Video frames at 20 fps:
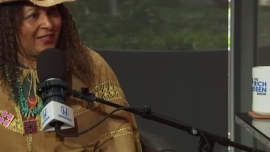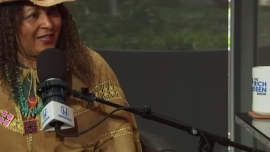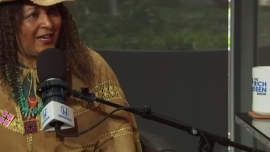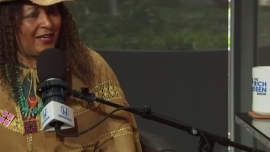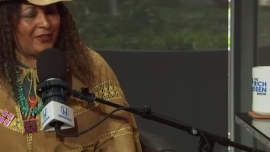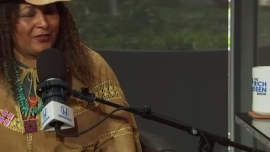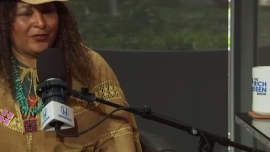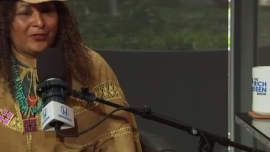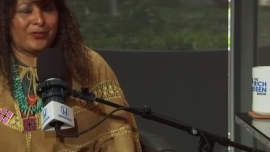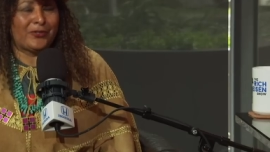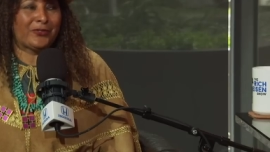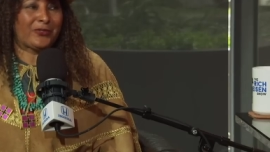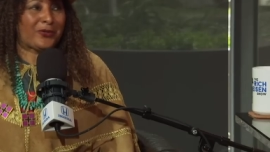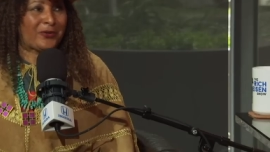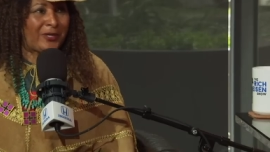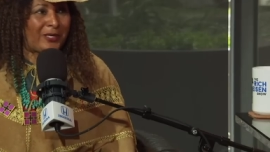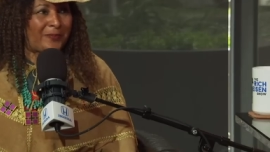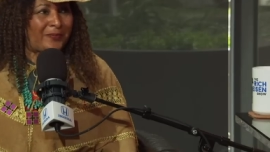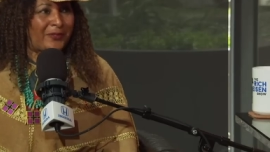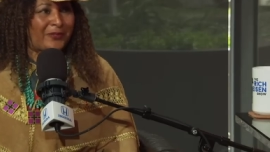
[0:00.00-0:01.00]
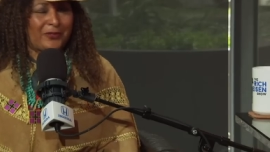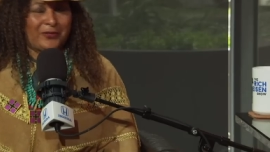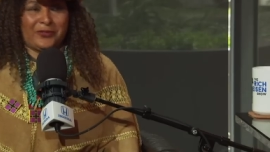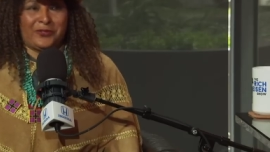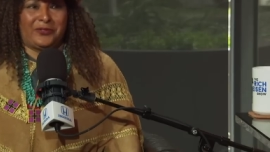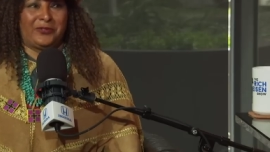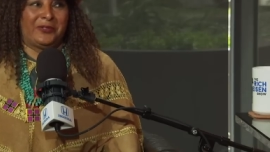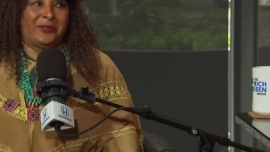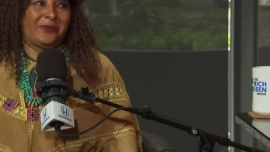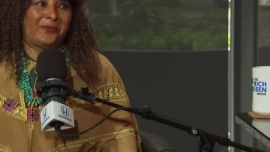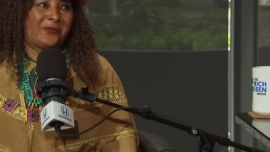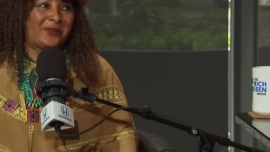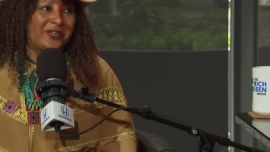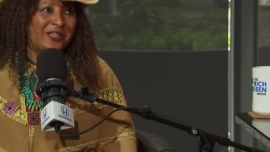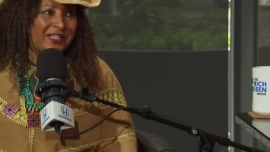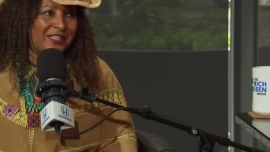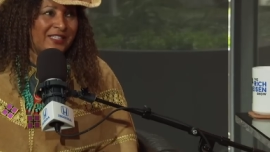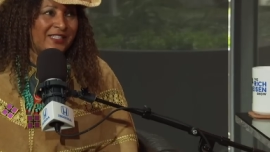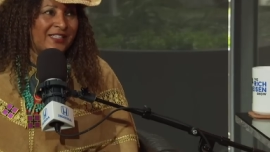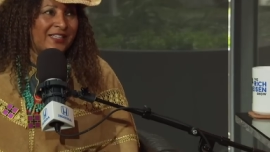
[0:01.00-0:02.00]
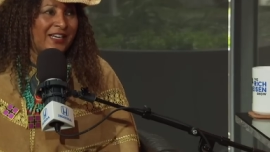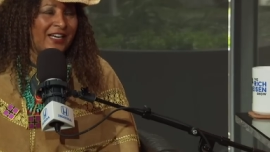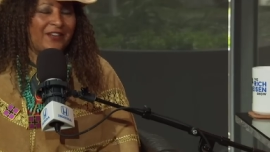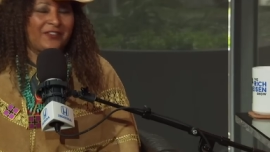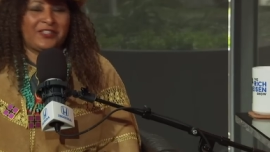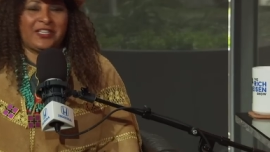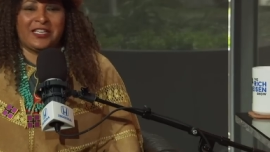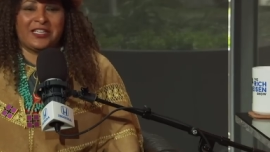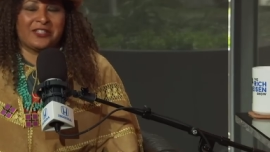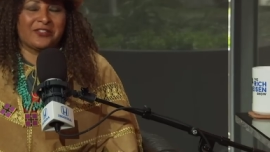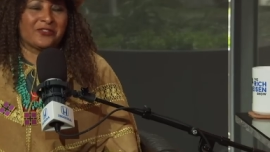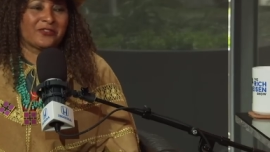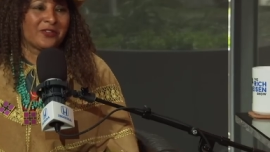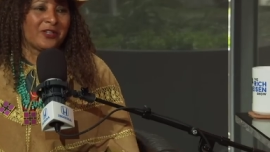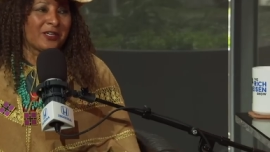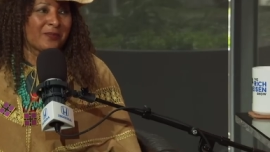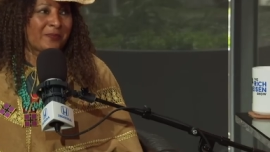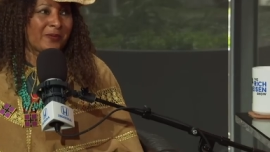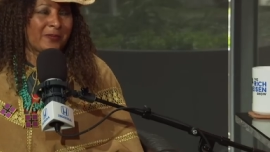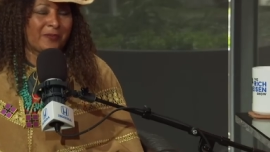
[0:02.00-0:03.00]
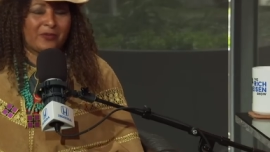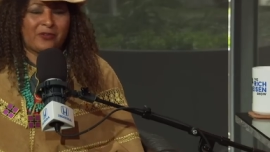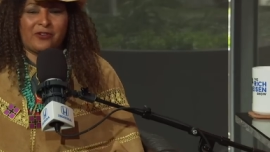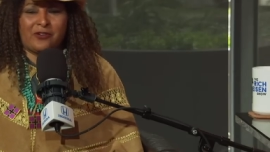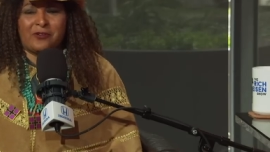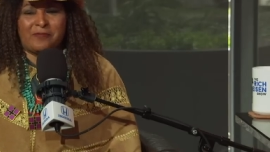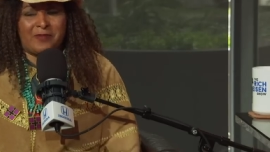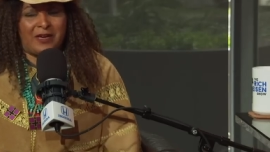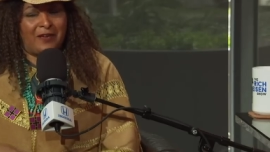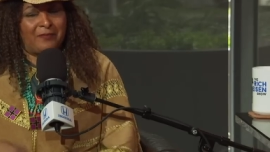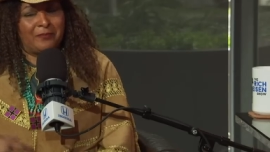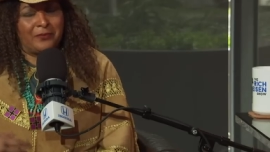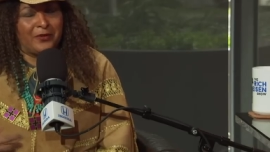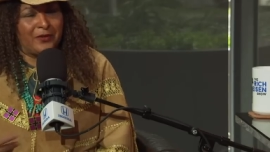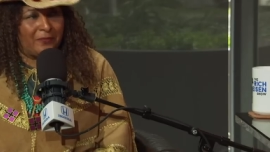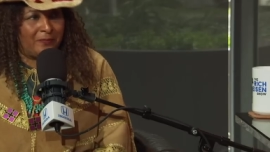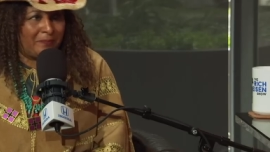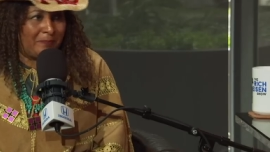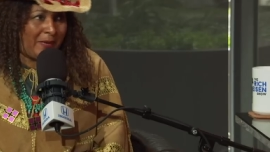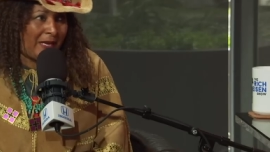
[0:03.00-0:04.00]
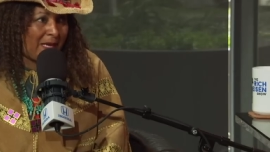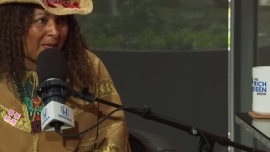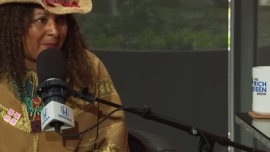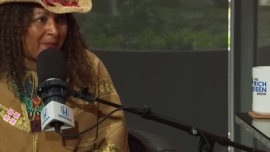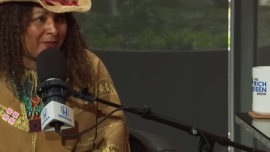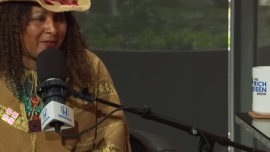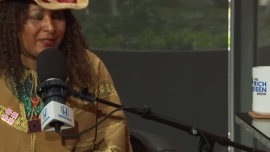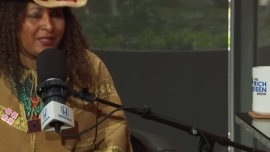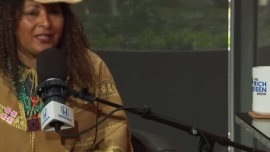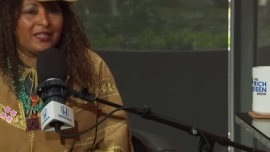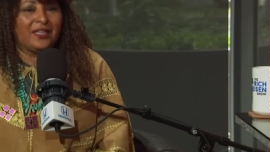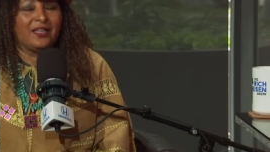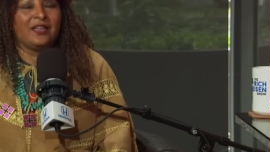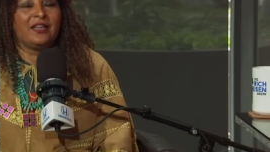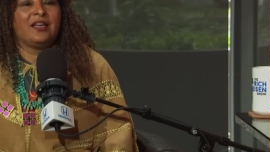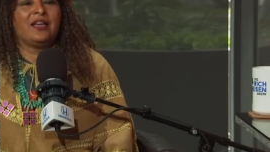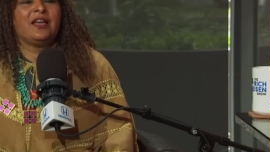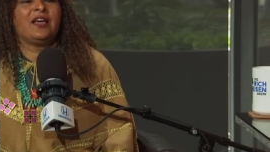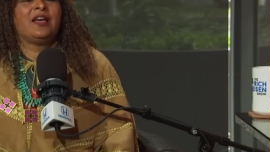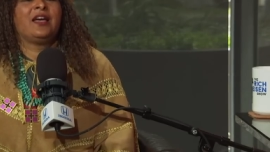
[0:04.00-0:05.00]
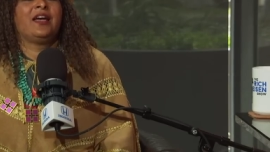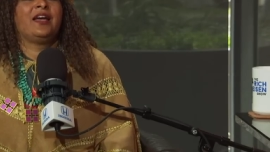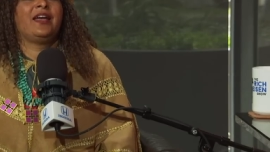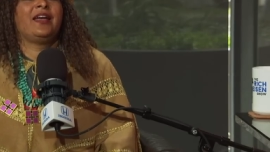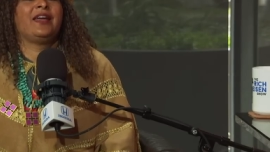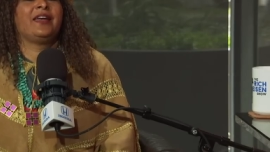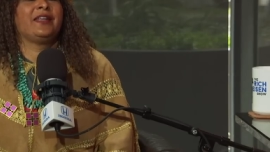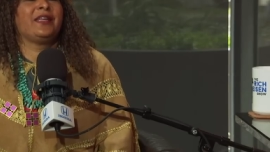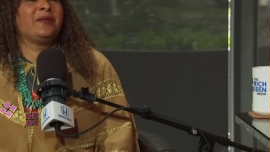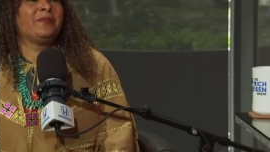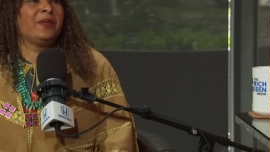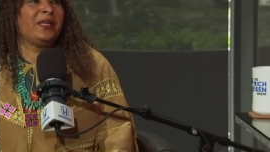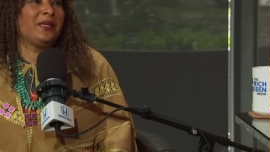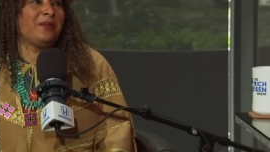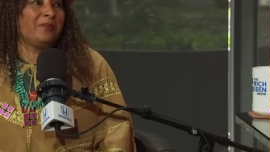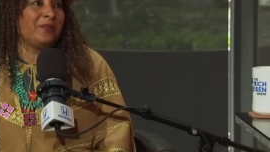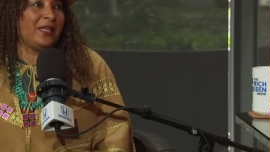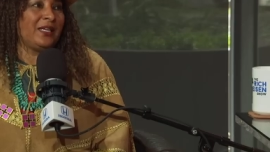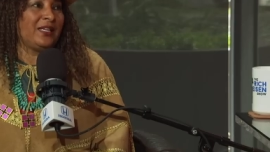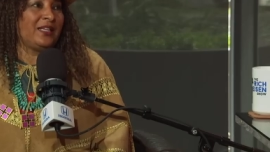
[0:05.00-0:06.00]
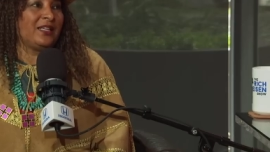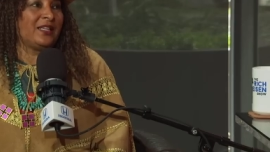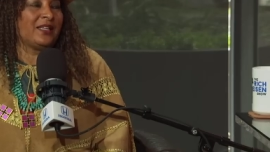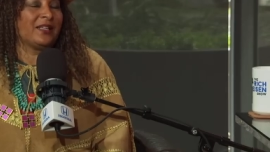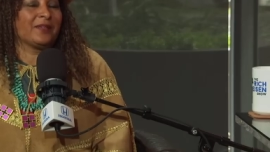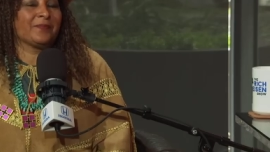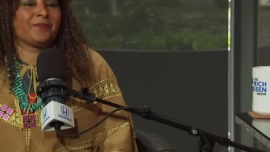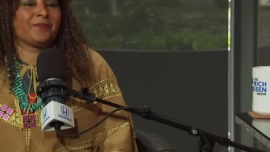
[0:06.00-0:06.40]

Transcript: I know who's creeping, who's doing what. I've taken drunk people home. I birthed babies. And they meet me